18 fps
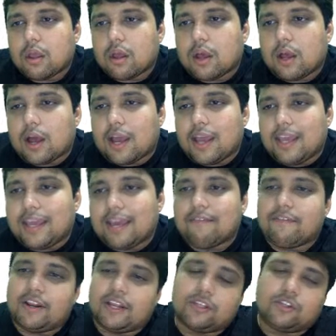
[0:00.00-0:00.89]
I
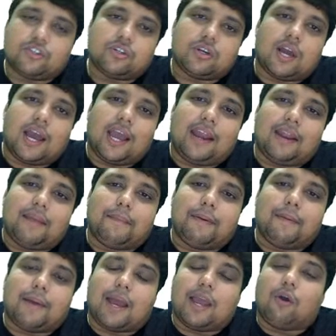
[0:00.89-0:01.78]
average.
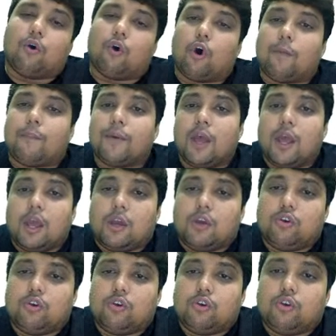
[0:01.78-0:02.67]
I hope
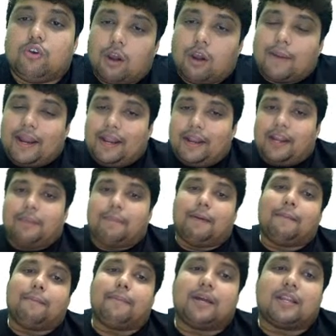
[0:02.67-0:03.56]
you all might
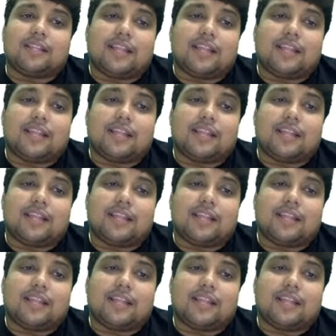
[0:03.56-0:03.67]
remember